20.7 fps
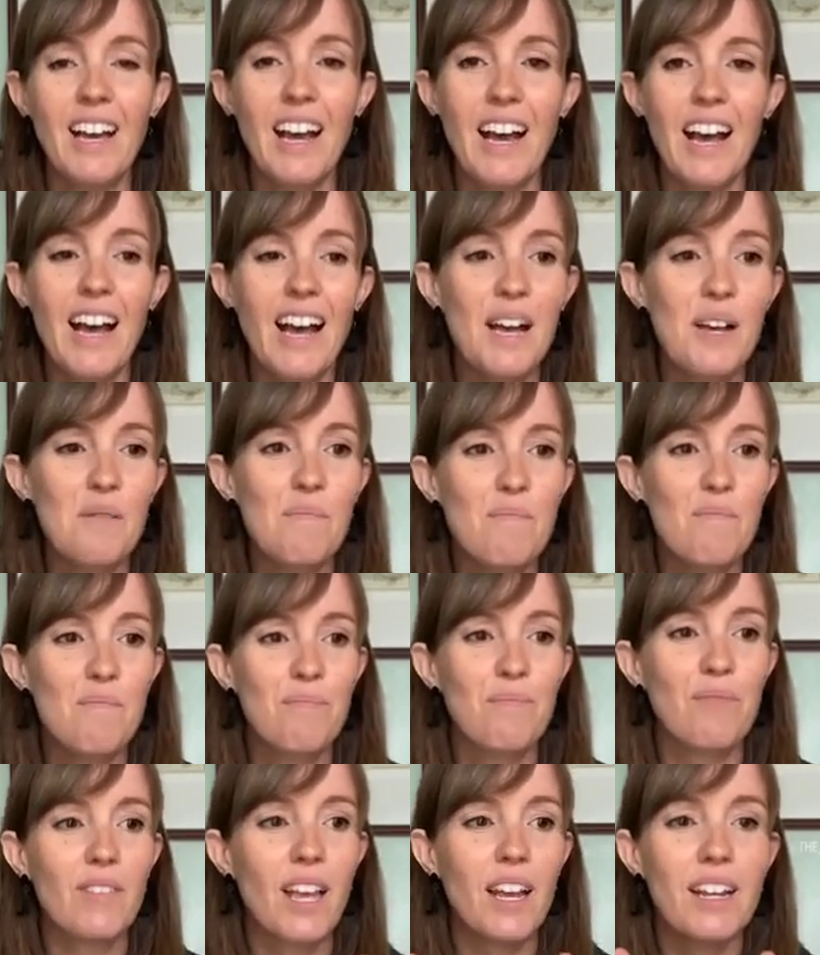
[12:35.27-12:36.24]

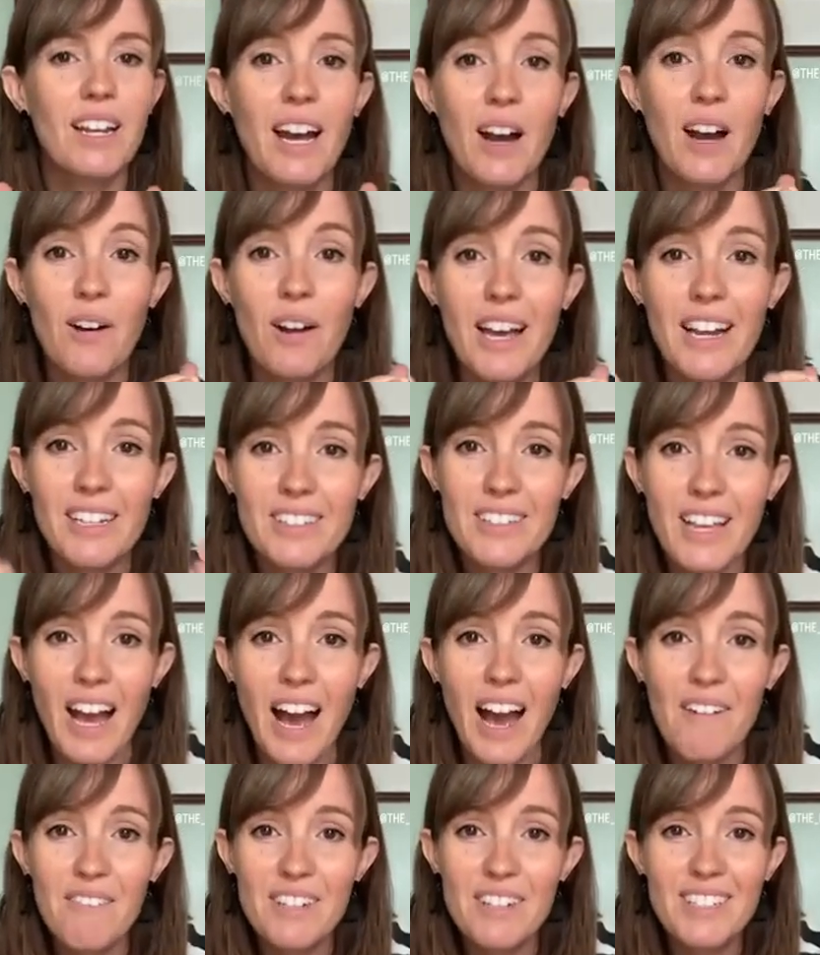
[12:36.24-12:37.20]
Now, like I said, I
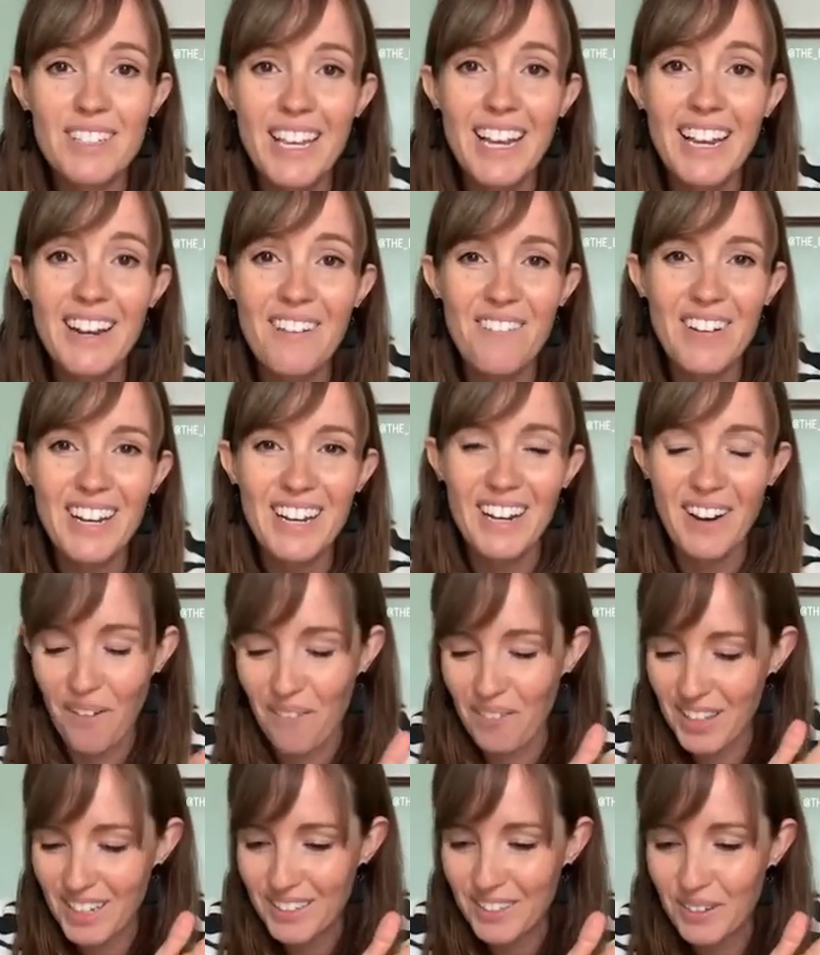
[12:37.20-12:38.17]
haven't seen a video
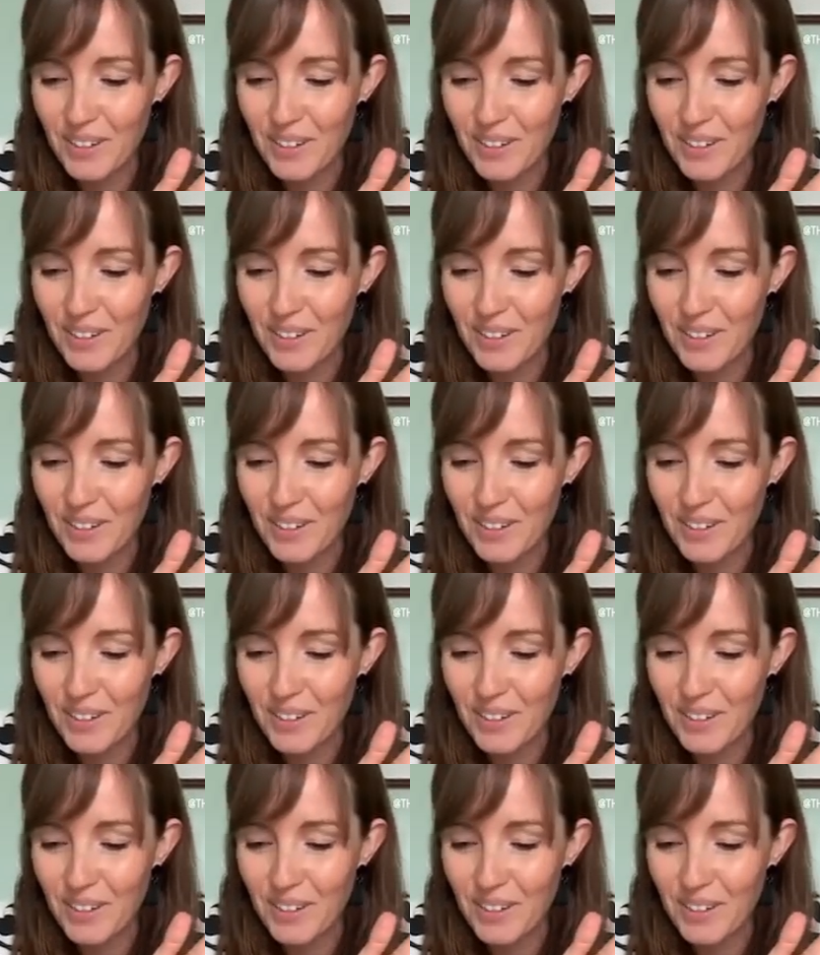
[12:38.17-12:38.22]
of this,